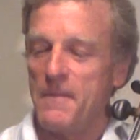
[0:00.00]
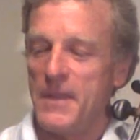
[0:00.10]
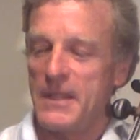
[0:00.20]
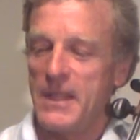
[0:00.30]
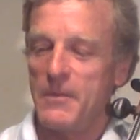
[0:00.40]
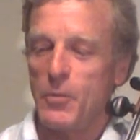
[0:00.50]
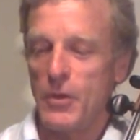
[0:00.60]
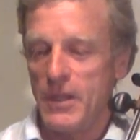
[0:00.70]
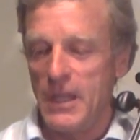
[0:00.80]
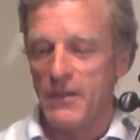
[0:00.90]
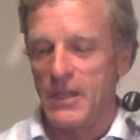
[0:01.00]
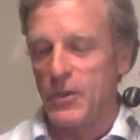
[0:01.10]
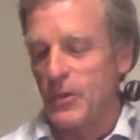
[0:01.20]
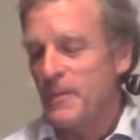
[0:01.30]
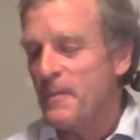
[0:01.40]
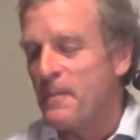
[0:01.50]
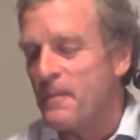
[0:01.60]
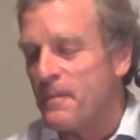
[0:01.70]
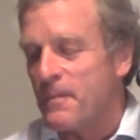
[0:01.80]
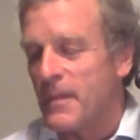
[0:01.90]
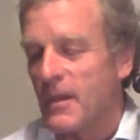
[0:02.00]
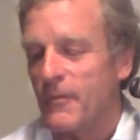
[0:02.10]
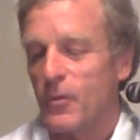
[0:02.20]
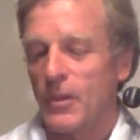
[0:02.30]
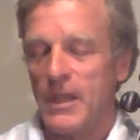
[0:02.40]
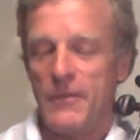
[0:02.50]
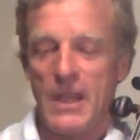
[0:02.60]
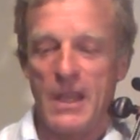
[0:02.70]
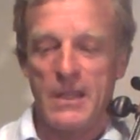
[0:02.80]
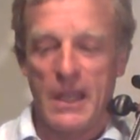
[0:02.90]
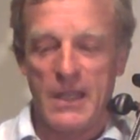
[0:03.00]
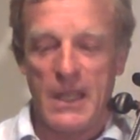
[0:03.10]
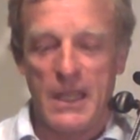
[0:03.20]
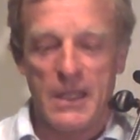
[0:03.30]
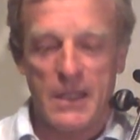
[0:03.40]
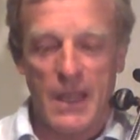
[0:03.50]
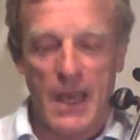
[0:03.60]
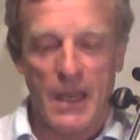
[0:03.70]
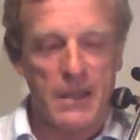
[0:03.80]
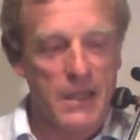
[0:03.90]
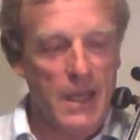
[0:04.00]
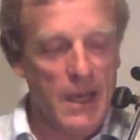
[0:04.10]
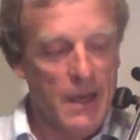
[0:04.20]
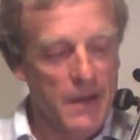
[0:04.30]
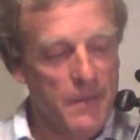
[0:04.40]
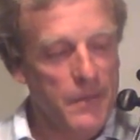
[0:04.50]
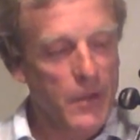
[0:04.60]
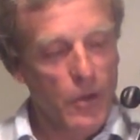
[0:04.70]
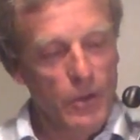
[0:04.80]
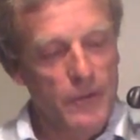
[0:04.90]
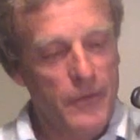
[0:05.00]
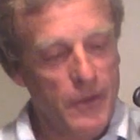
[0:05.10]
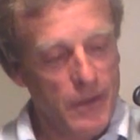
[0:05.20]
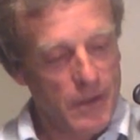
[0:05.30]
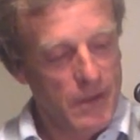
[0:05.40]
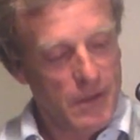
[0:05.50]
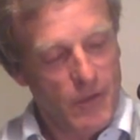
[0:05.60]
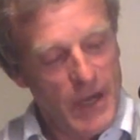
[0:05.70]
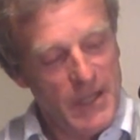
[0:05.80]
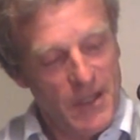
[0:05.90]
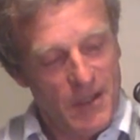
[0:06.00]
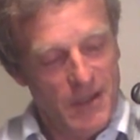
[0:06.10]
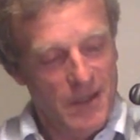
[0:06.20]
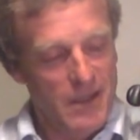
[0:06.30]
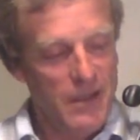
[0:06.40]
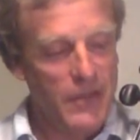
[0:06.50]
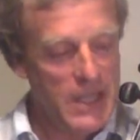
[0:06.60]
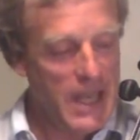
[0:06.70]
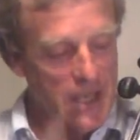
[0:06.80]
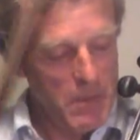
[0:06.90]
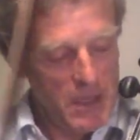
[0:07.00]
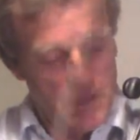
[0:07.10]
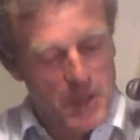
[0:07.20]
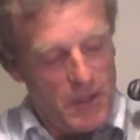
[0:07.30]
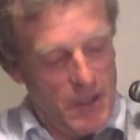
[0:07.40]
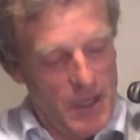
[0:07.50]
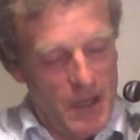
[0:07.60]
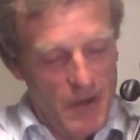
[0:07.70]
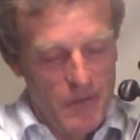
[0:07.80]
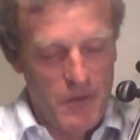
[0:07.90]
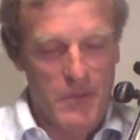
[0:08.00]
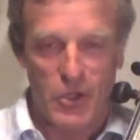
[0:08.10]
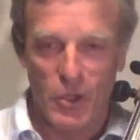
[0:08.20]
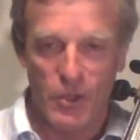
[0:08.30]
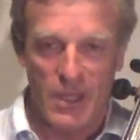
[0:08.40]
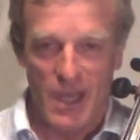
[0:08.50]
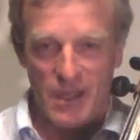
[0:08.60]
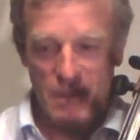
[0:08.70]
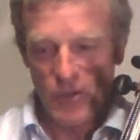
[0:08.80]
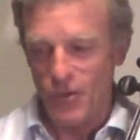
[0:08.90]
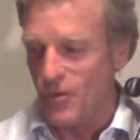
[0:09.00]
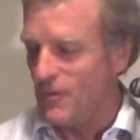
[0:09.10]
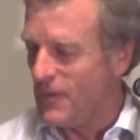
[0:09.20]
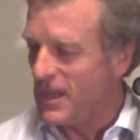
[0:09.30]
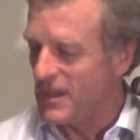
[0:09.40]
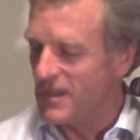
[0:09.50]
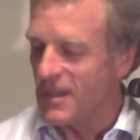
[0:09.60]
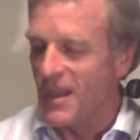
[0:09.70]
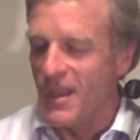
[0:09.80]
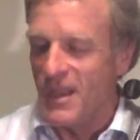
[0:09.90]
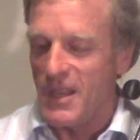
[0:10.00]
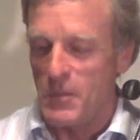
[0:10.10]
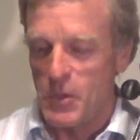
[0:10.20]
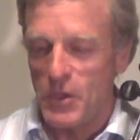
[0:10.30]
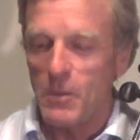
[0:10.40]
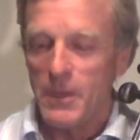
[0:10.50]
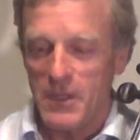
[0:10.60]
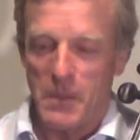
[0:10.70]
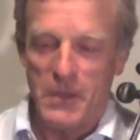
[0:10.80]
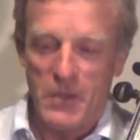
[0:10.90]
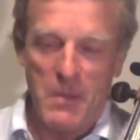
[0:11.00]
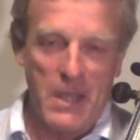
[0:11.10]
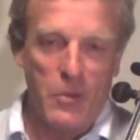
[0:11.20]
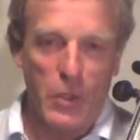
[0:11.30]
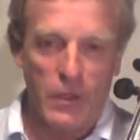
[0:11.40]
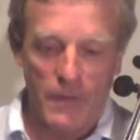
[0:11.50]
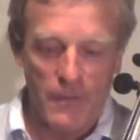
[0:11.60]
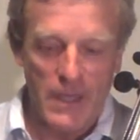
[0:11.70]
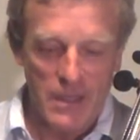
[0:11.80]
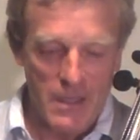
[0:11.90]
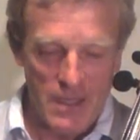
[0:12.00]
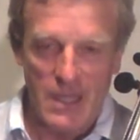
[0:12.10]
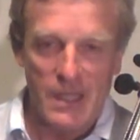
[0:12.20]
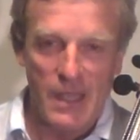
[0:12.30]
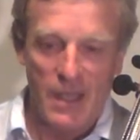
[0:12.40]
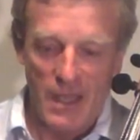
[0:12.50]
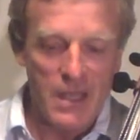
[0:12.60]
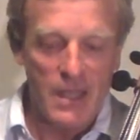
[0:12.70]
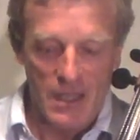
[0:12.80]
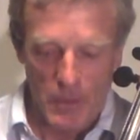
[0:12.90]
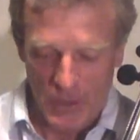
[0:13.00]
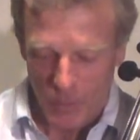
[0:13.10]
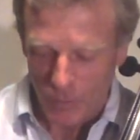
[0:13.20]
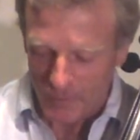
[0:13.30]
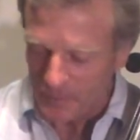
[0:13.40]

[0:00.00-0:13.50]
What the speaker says: that seems worth adhering to for left hand technique, is that all of the rest of the anatomy, especially from the shoulder down to the fingers, is presumably supposed to make the work of the fingers as easy as possible.